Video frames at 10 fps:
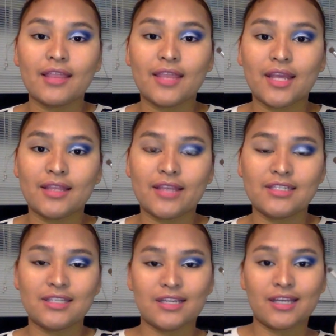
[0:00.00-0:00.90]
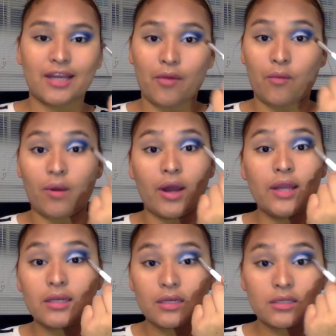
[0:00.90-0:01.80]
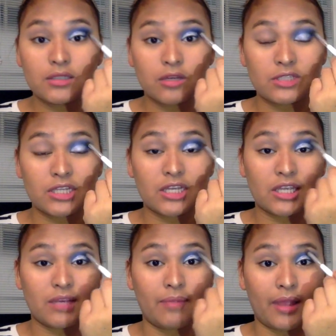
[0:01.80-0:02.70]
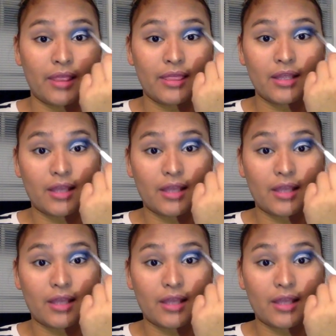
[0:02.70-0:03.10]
intensity that I want. So I'm just gonna keep blending